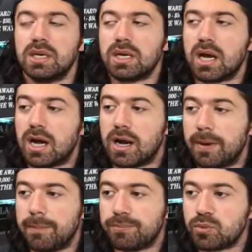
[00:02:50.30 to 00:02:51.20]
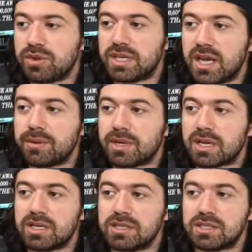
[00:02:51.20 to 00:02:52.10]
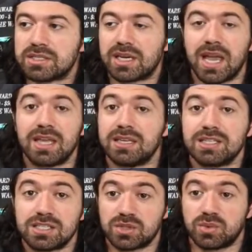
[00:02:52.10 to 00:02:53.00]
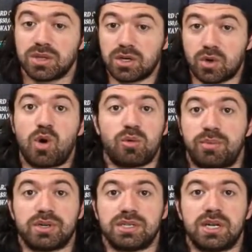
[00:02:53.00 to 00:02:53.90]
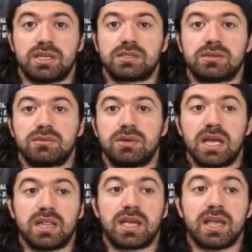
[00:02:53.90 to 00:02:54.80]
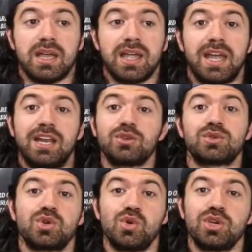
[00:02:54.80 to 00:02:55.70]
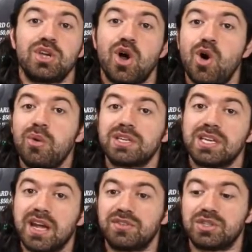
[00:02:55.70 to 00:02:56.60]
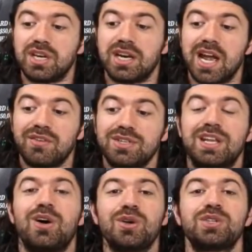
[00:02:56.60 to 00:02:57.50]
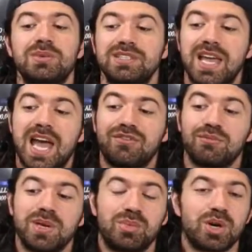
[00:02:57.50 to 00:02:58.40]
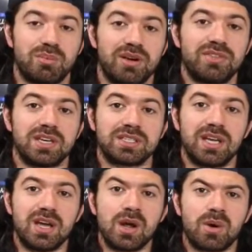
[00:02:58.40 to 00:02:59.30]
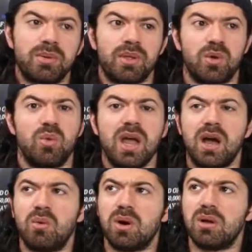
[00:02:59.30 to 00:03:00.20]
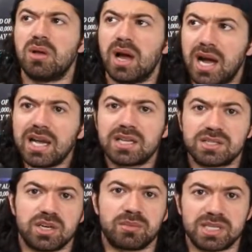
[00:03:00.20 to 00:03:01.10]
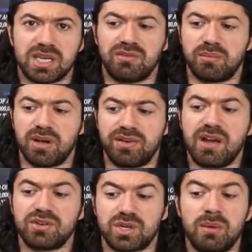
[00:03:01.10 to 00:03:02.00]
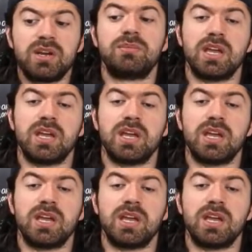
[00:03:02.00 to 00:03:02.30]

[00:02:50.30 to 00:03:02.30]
um, with data because it's like, hey, this is just what the normal person does, right? Like, and here's what's cool: you can always say after you say an average, that also means half of people are above this. people are like, wow, well, I consider myself above average, so I'm going to be